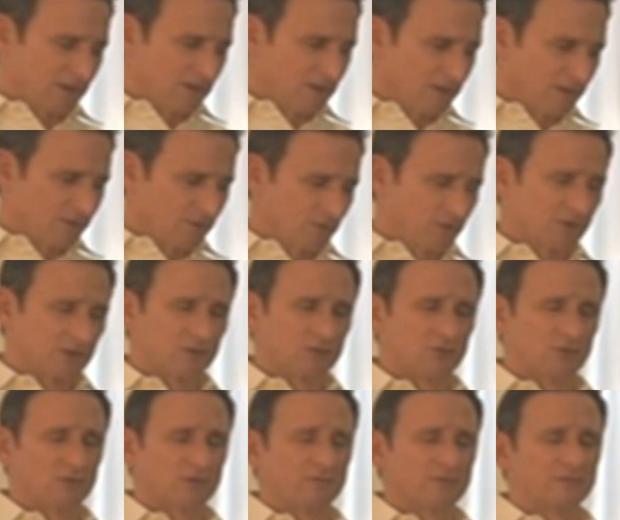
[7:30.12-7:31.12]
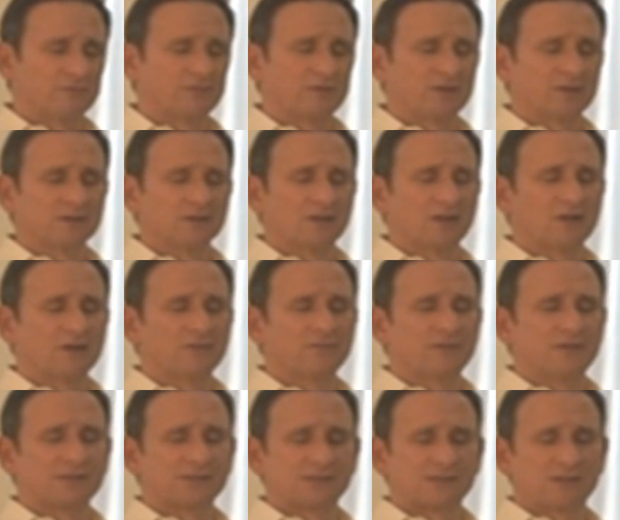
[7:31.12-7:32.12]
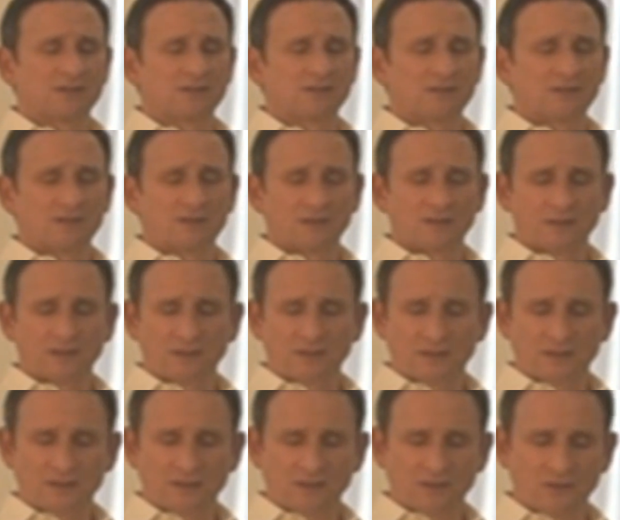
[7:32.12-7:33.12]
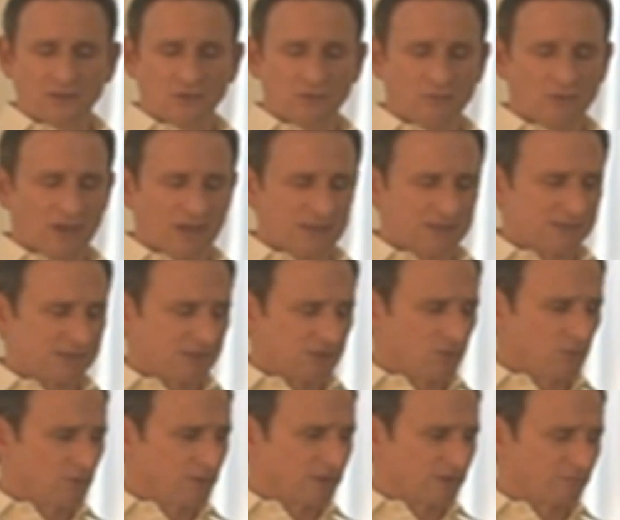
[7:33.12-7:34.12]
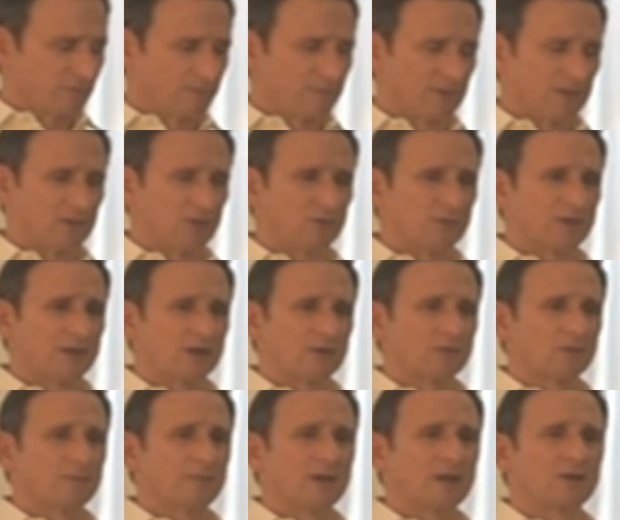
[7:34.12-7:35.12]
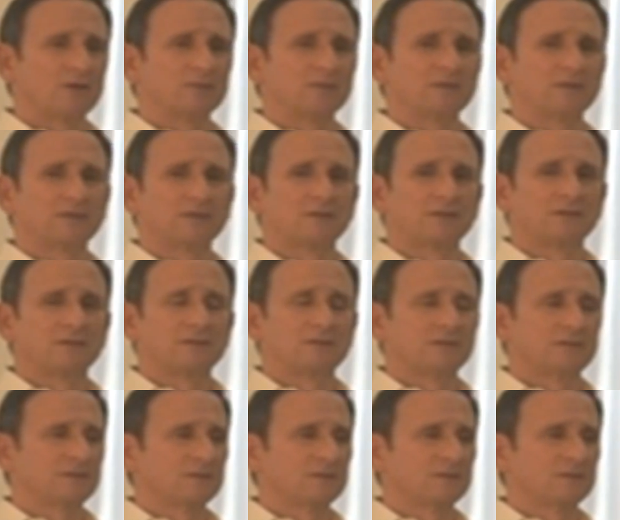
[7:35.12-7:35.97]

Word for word: creating another cocoon of infinite love that unites you with everybody you care about,